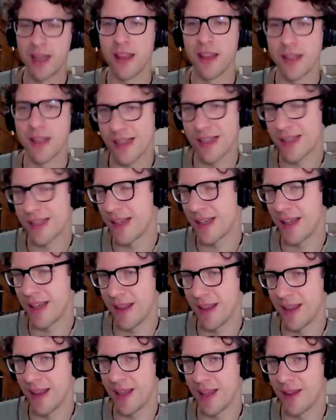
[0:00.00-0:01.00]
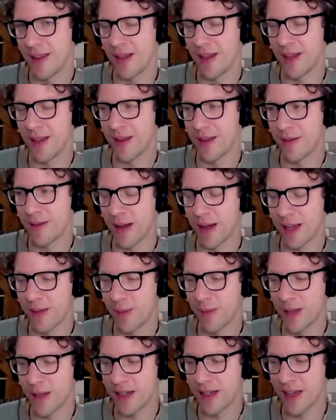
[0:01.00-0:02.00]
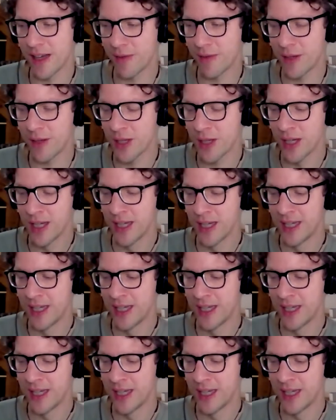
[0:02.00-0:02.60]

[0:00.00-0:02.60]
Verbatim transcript: This is the recommended average.